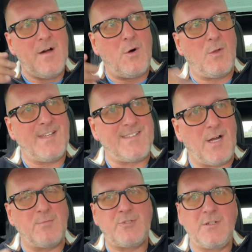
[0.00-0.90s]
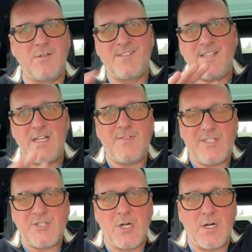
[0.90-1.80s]
all this optional service
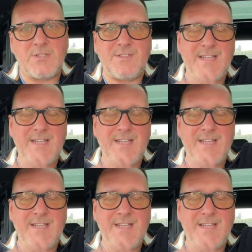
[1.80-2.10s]
charge.